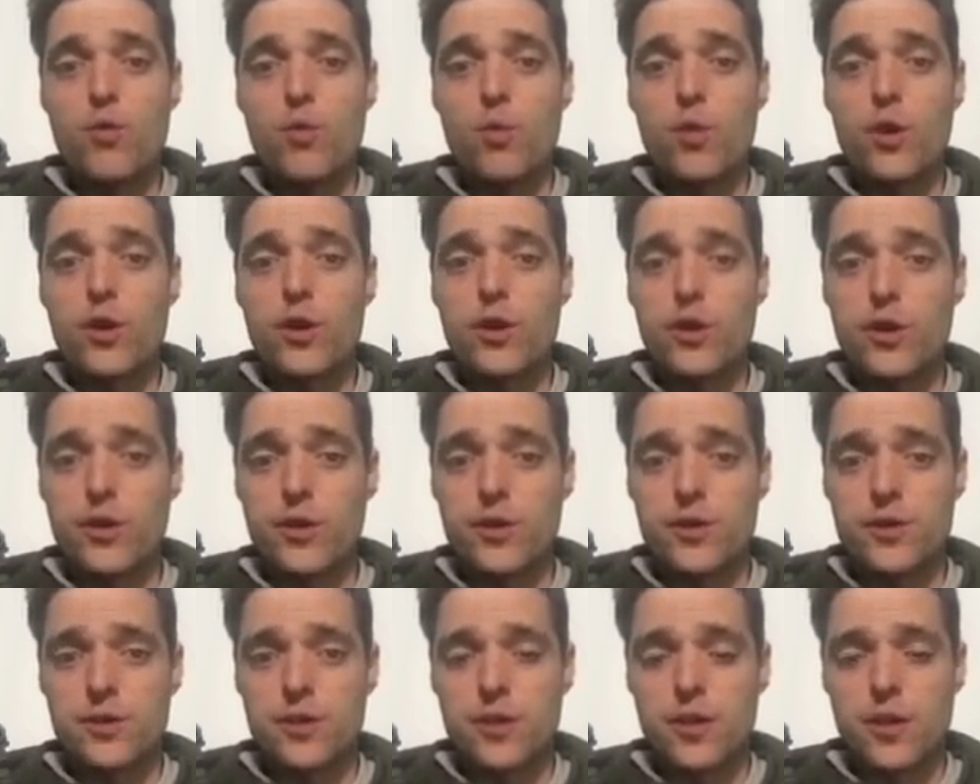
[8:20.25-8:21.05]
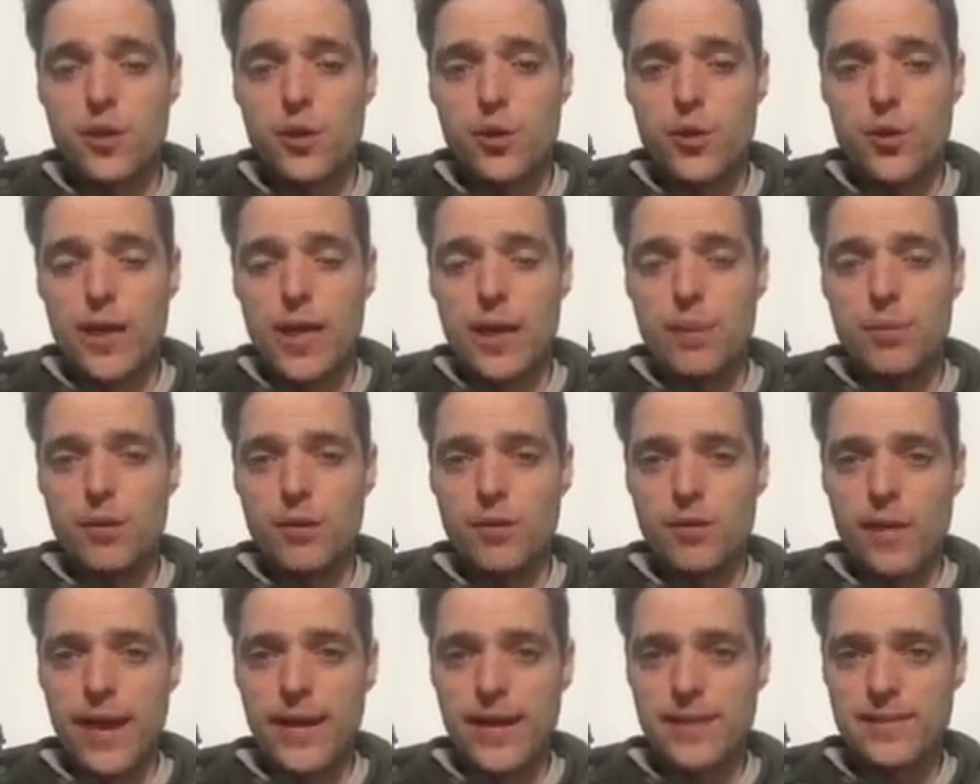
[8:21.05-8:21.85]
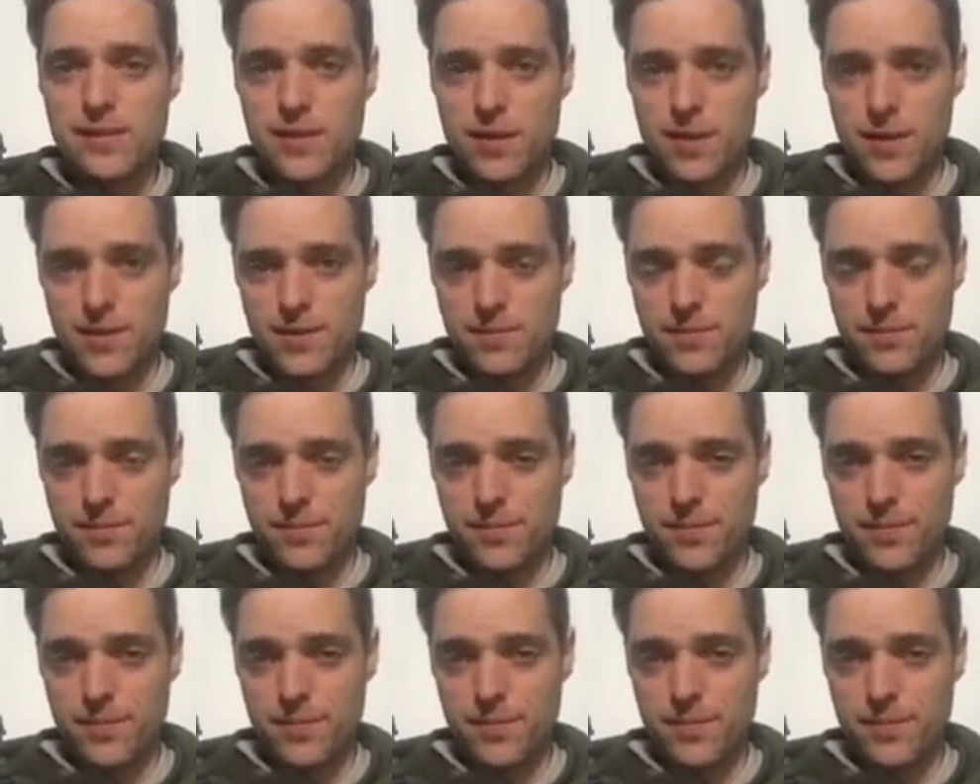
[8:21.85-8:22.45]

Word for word: workers who keep your lights on.